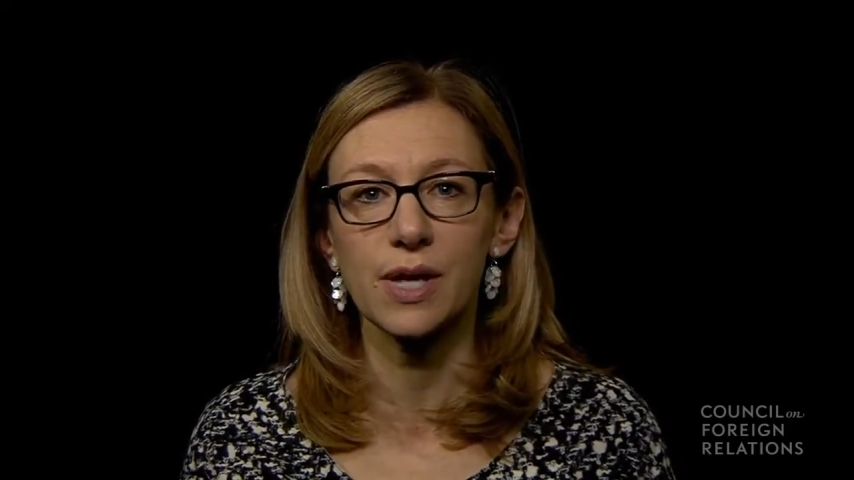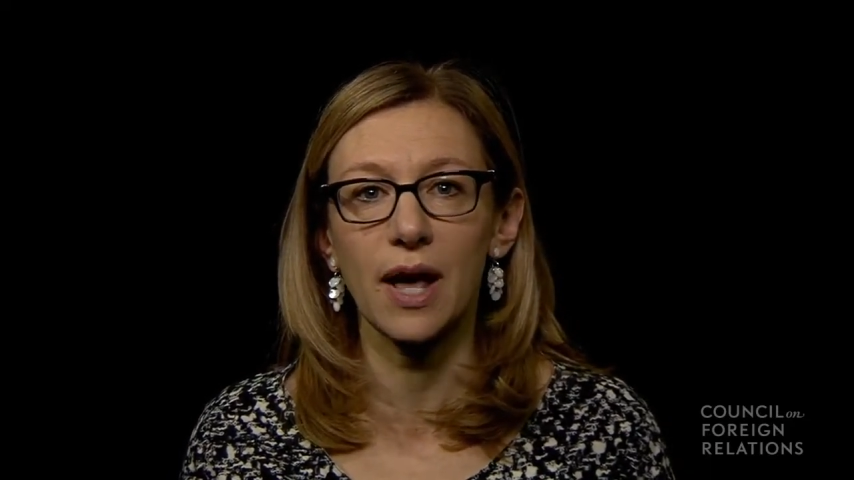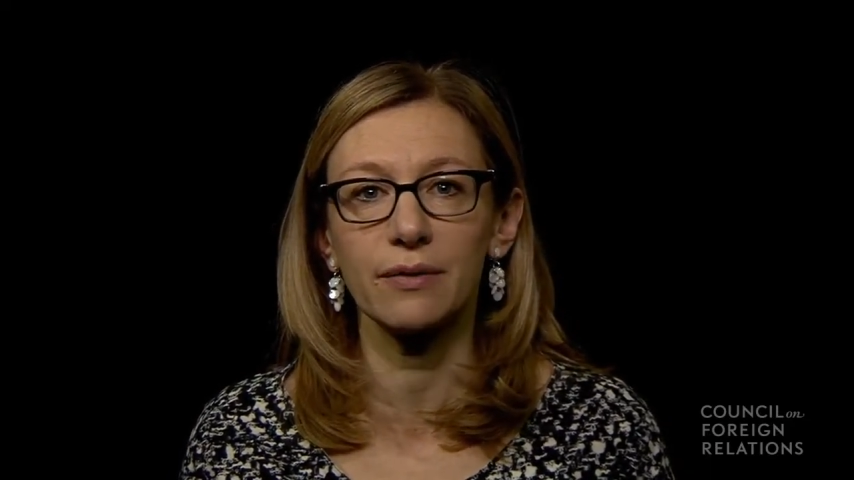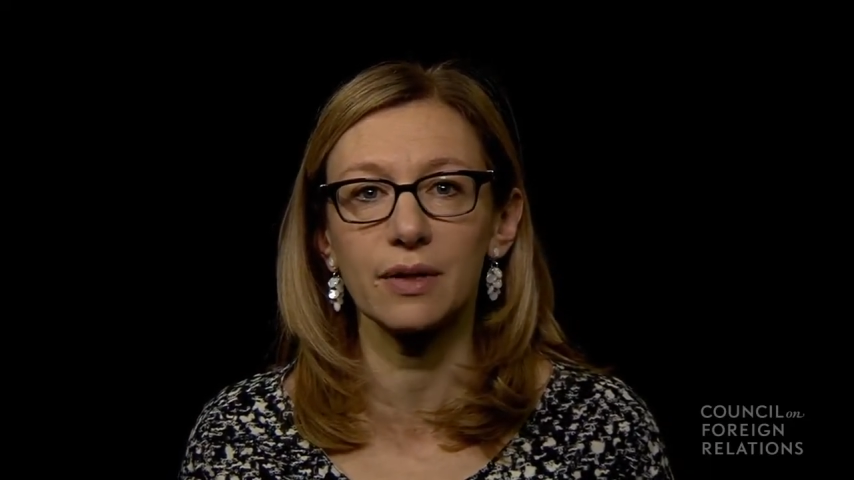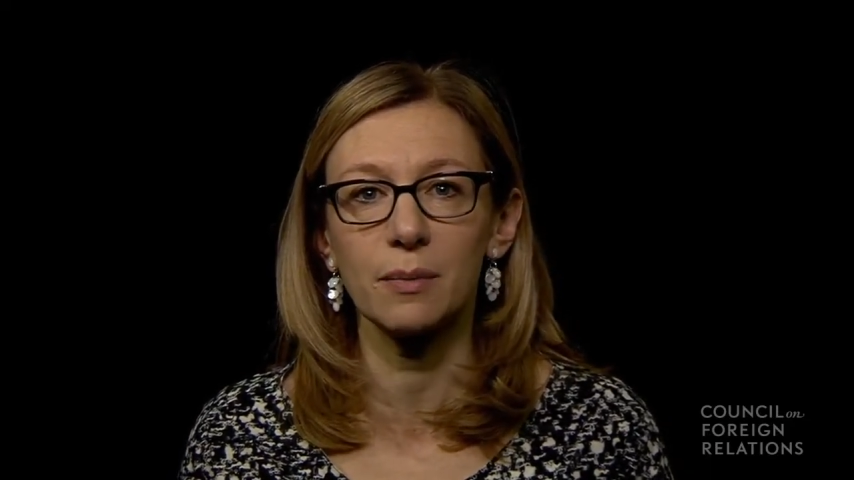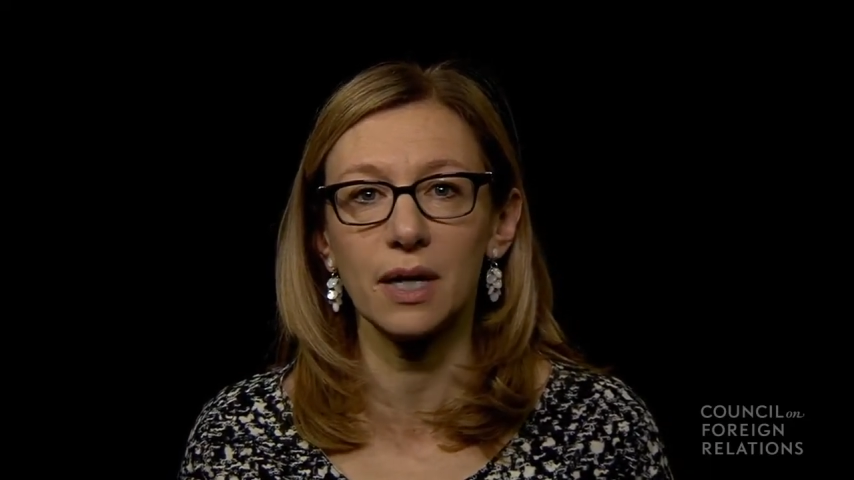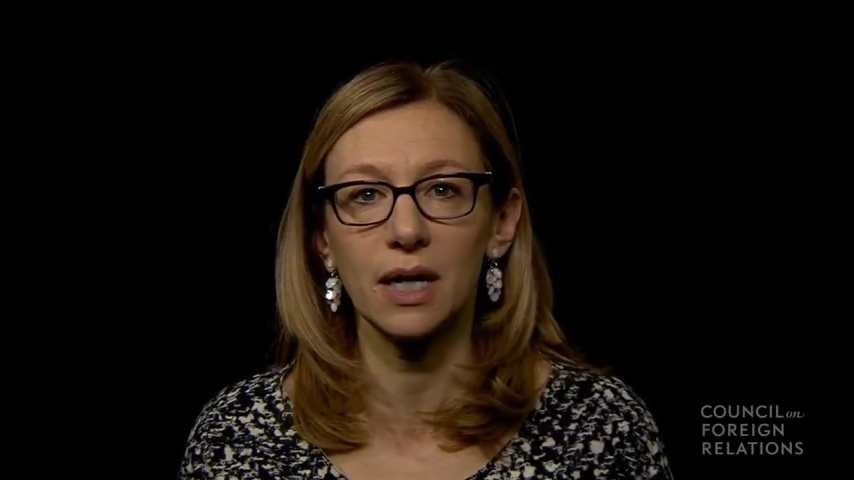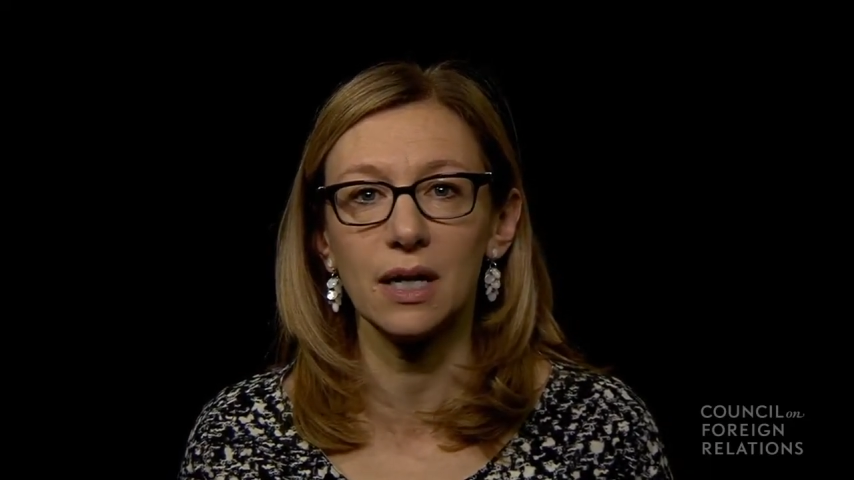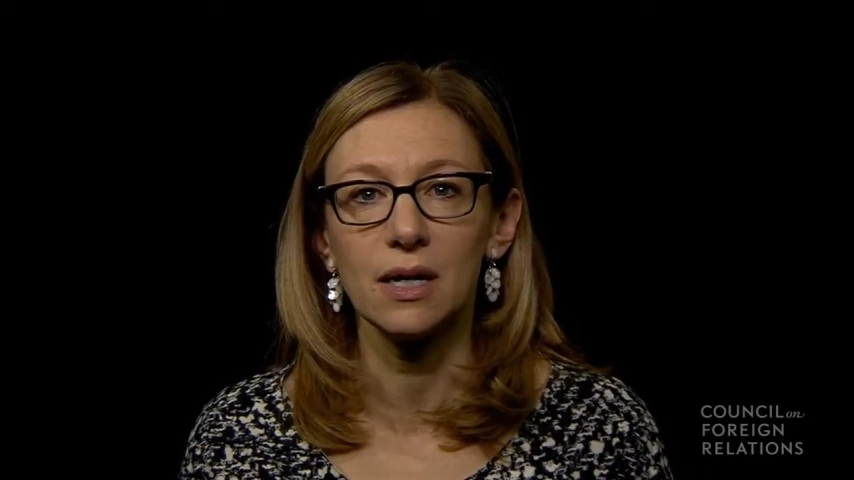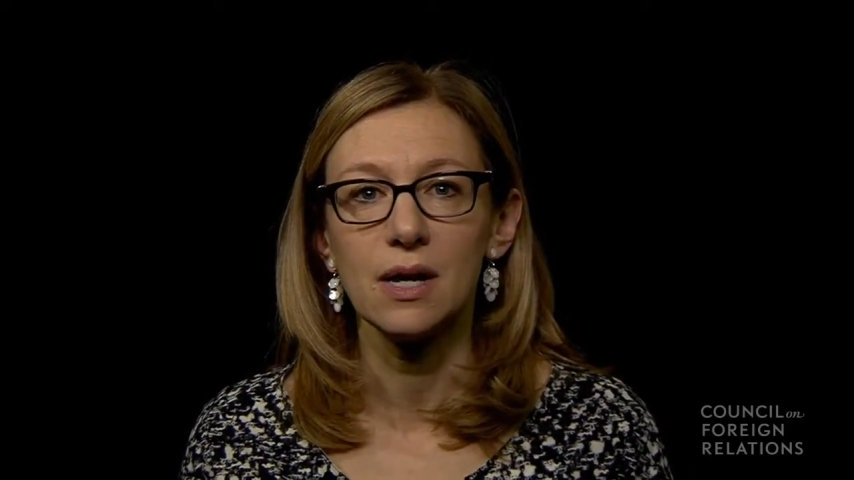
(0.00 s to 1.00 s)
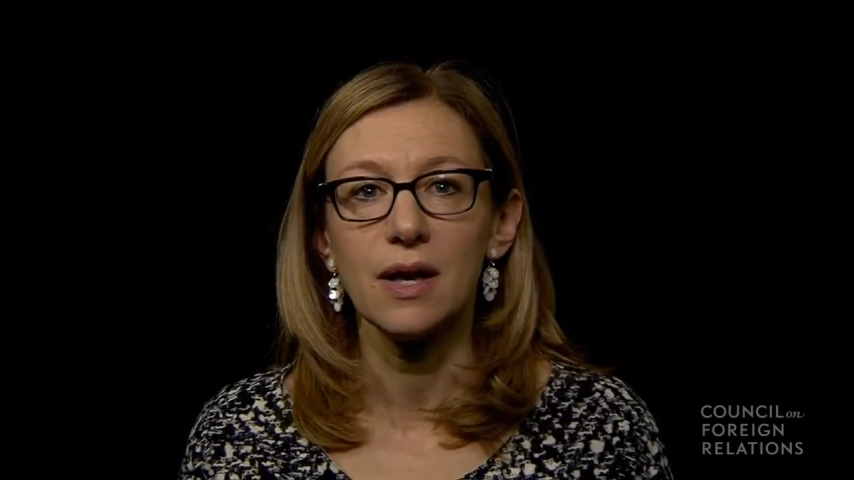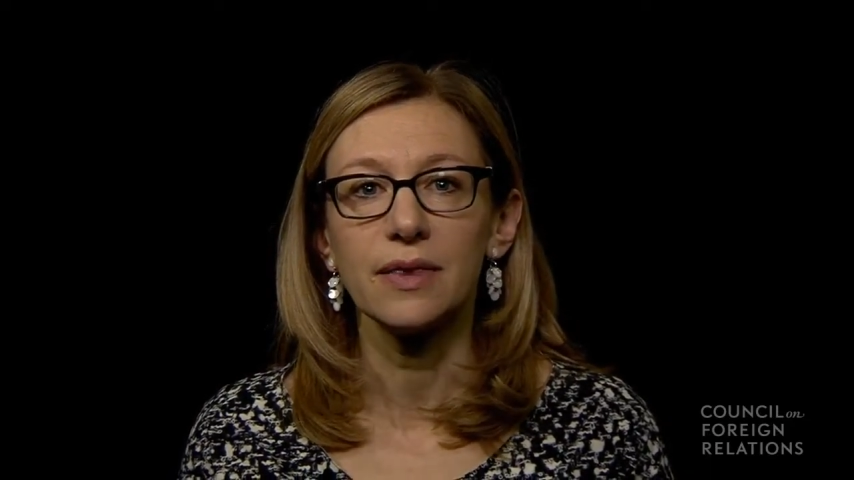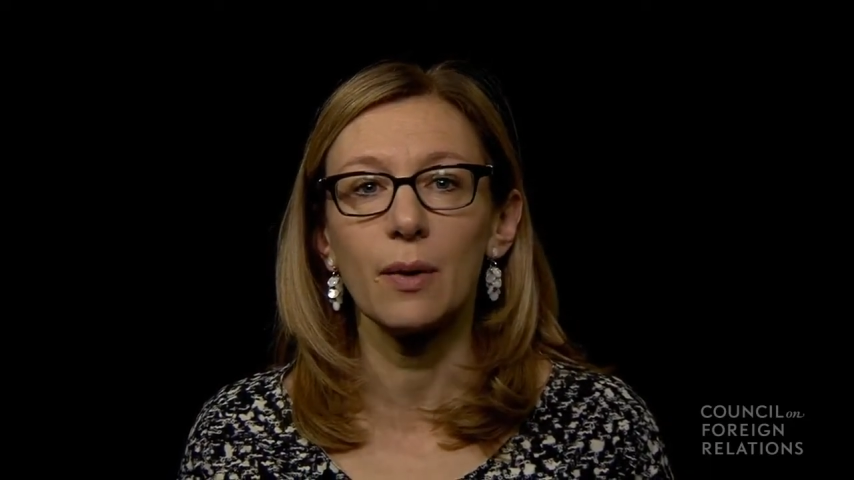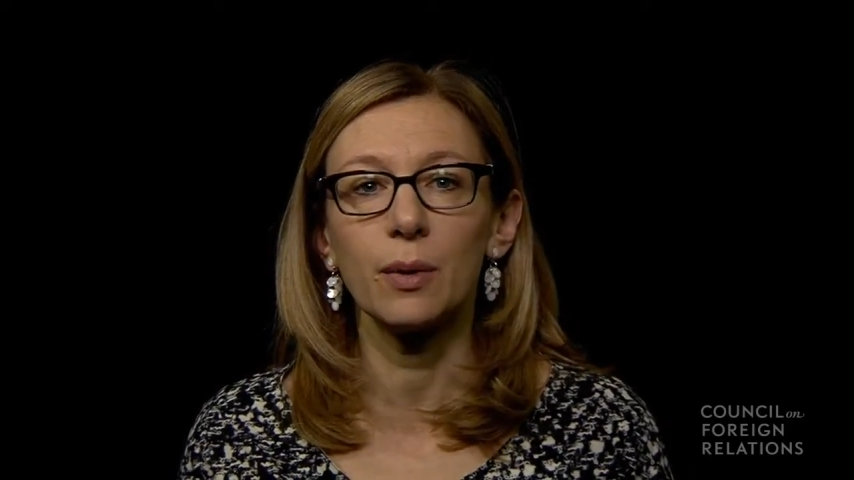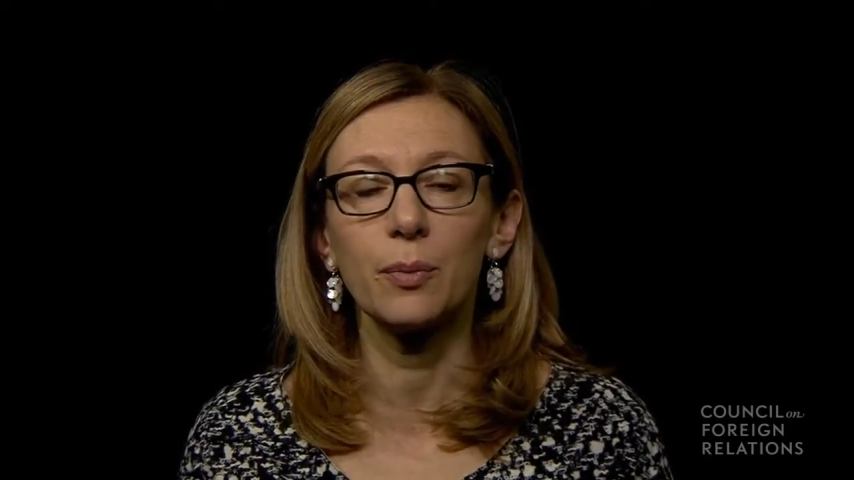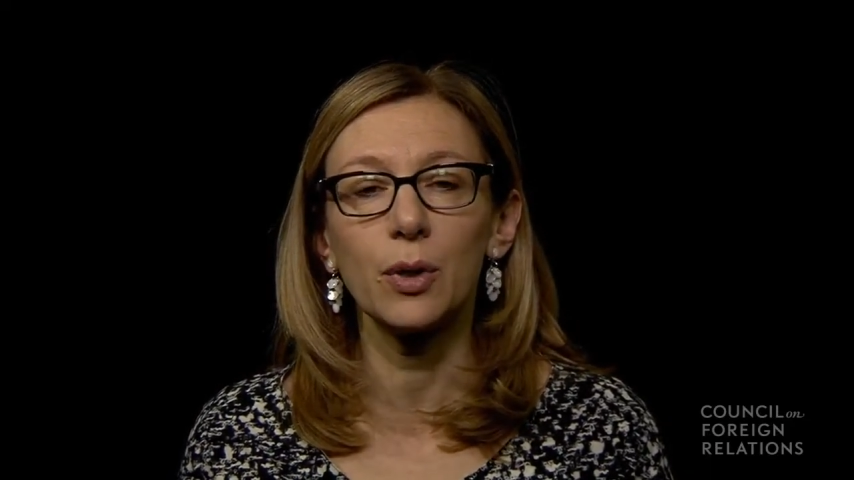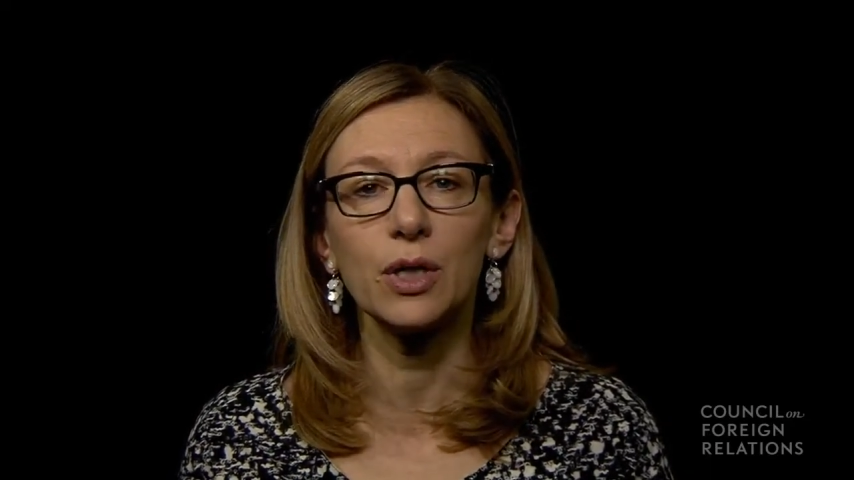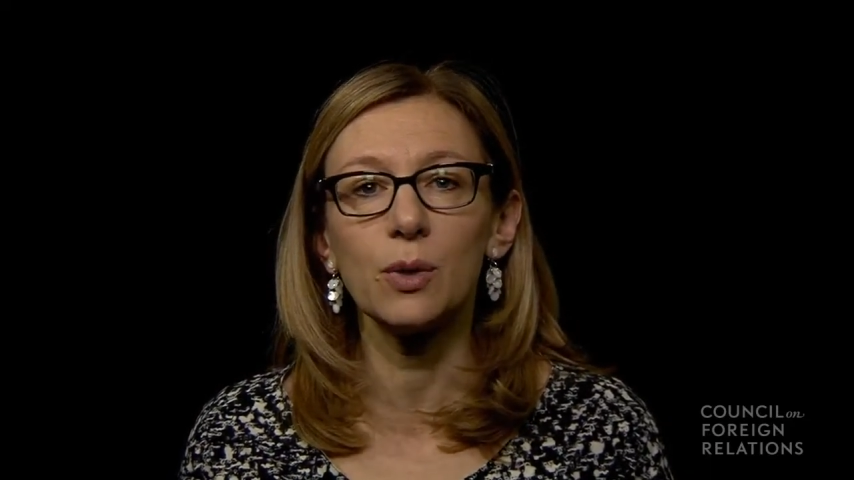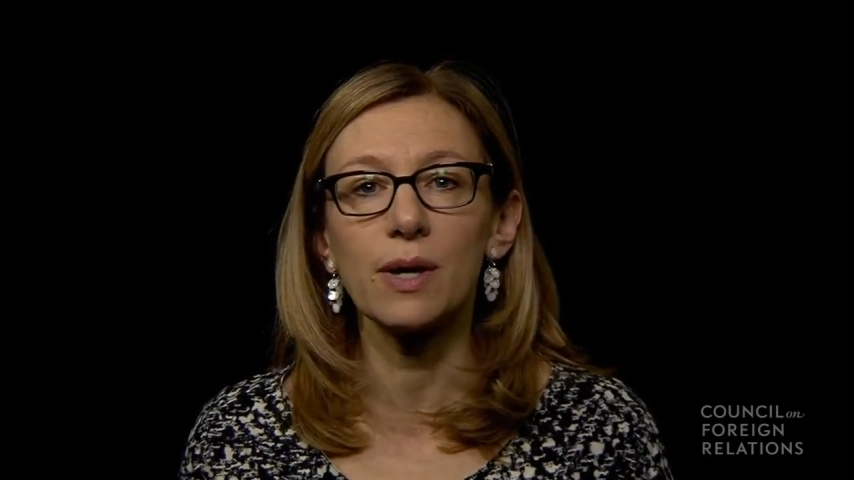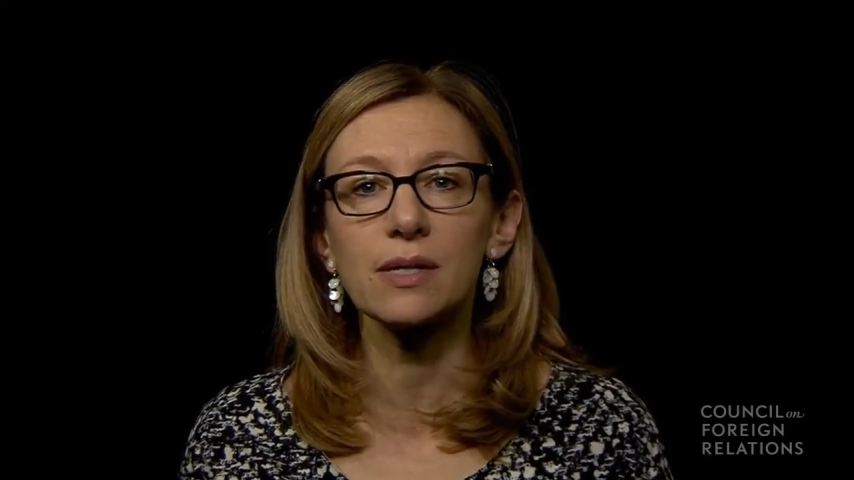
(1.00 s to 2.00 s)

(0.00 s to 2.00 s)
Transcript: out of committee that would put U.S.